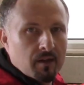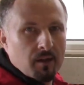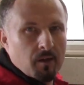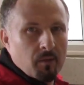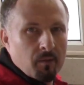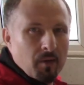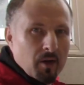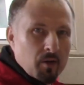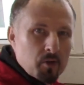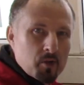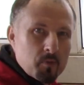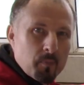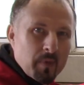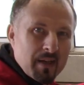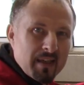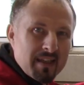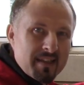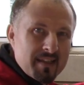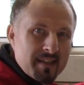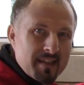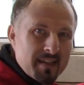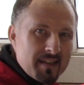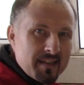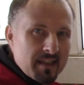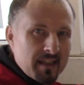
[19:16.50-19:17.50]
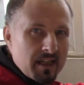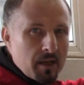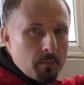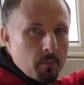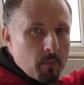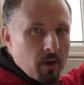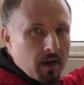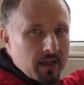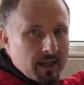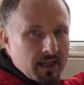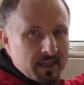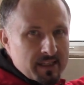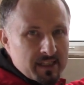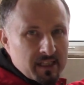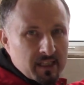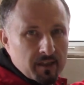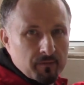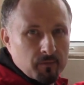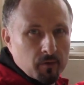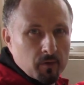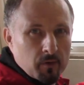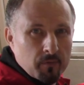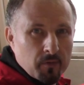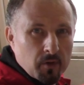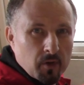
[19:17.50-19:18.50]
Well, it's been sitting in my attic
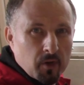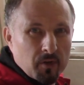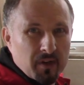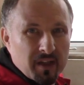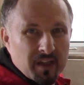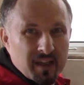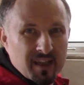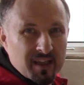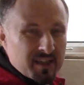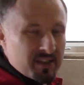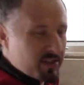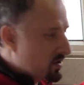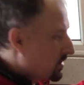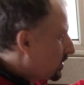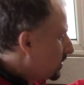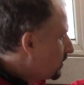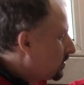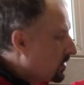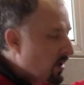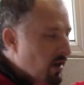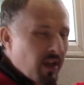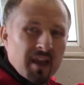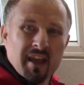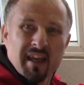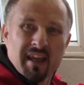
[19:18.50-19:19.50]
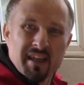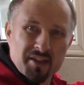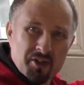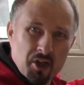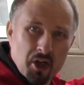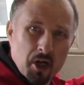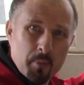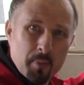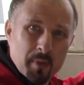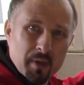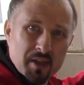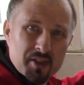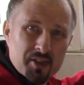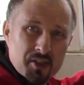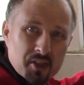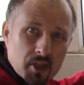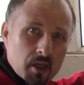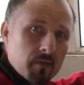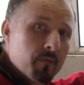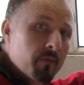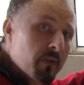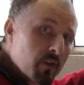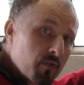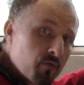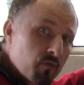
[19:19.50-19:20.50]
for a few years so it's got a bit of
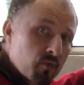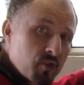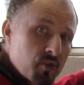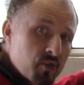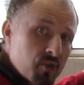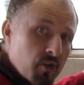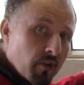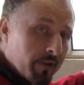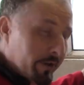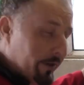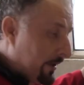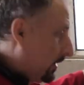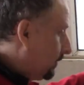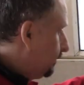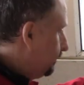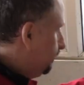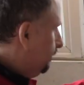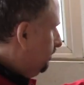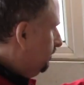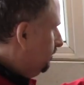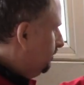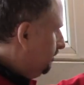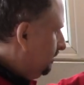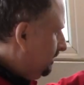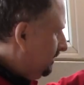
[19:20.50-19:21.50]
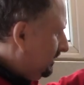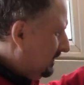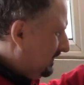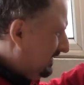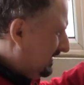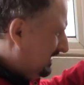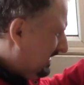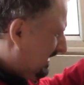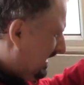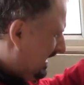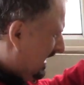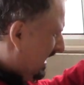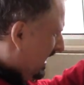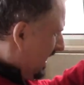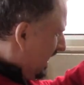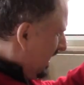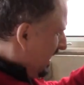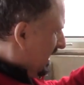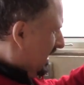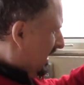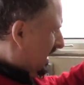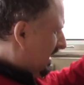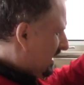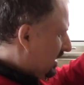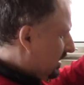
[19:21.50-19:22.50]
surface rust on it
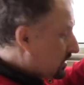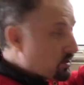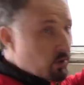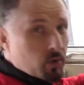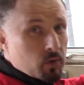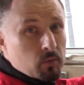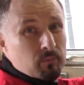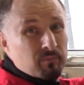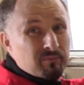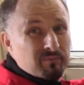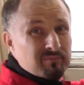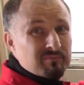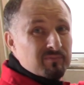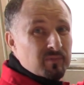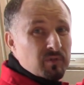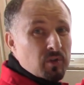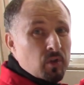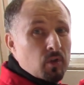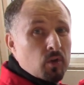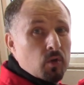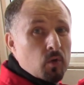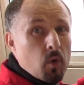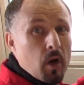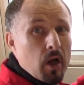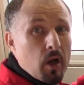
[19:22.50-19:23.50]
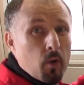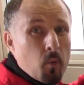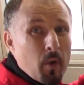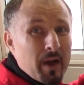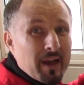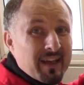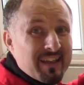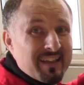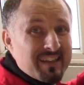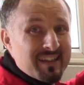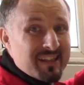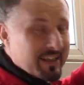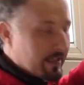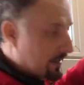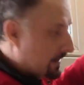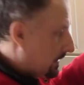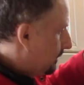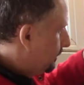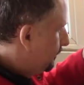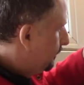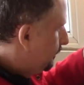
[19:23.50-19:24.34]
and it's quite weighty.